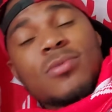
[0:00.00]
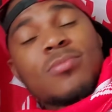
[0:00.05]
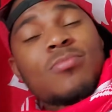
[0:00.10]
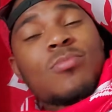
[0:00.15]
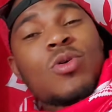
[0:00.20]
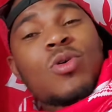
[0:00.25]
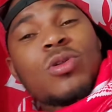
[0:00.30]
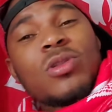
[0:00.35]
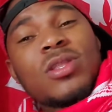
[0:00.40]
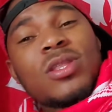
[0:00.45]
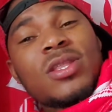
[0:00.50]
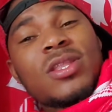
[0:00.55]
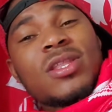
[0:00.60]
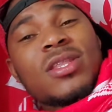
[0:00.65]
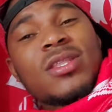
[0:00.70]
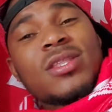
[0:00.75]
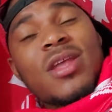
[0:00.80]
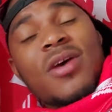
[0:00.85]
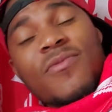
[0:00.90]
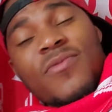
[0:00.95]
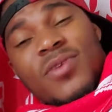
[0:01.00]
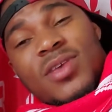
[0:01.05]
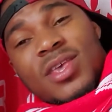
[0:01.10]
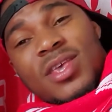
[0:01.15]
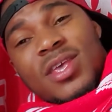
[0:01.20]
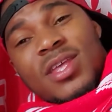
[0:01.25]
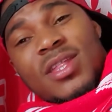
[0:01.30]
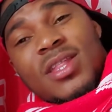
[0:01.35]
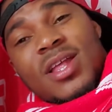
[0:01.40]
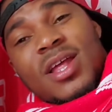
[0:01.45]
but
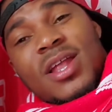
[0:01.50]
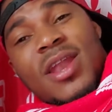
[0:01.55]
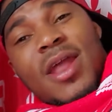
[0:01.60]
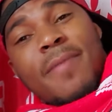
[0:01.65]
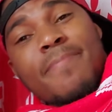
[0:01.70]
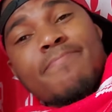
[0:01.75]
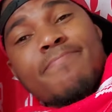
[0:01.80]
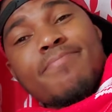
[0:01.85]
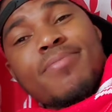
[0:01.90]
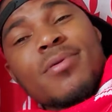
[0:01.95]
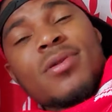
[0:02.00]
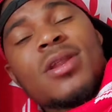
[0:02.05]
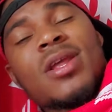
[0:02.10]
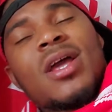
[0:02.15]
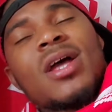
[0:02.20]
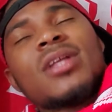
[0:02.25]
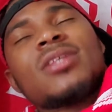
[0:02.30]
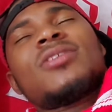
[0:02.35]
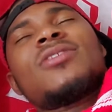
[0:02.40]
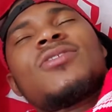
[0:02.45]
Navigator, that brilliant